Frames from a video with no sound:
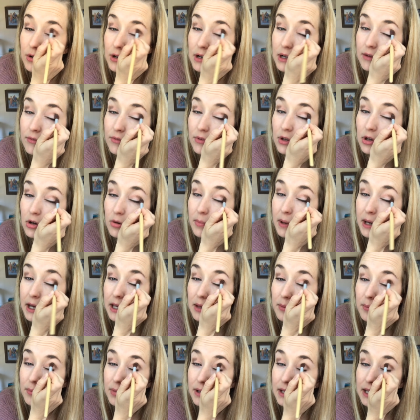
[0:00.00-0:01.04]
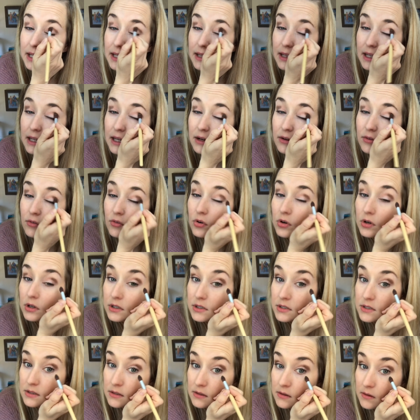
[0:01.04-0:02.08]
have to go back and blend that, of course.